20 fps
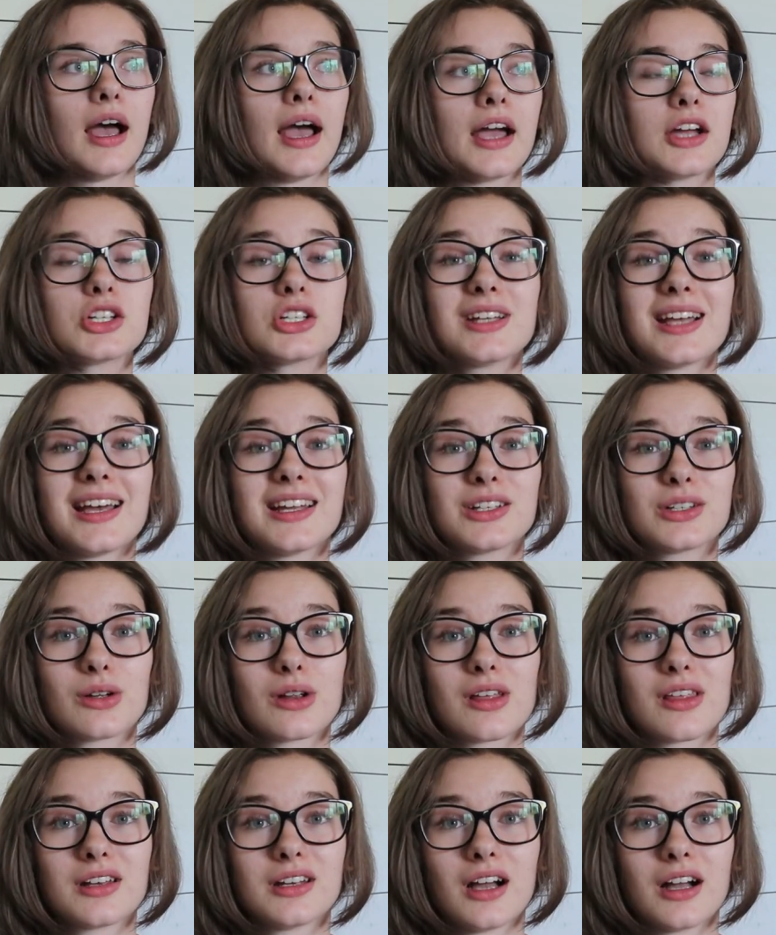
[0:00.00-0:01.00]
I actually had to go
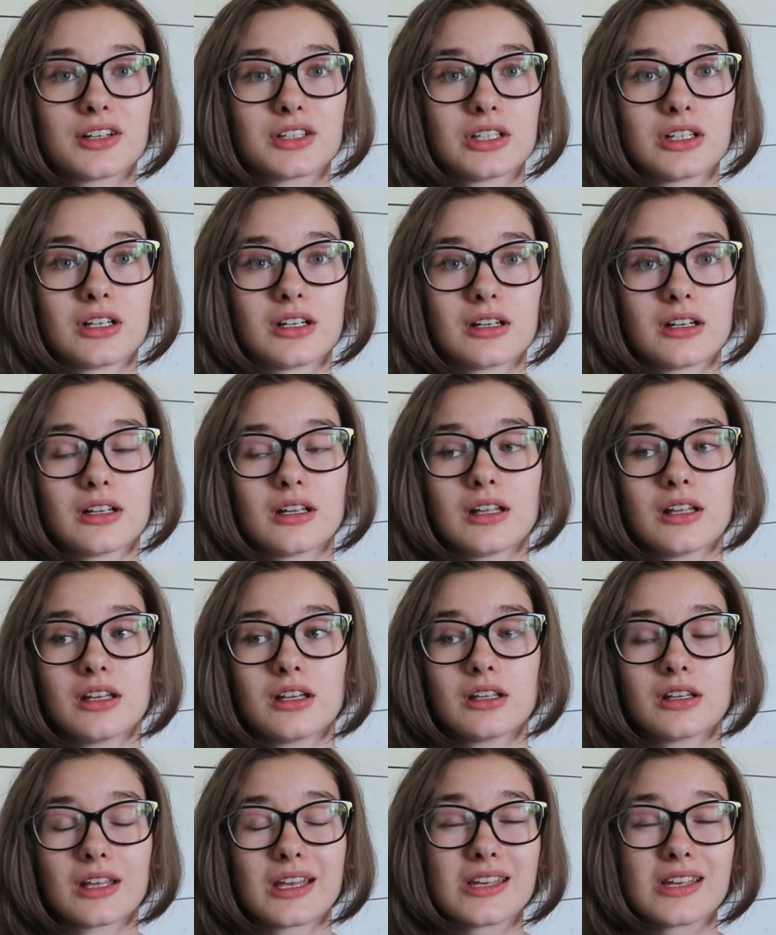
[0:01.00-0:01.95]
to the doctor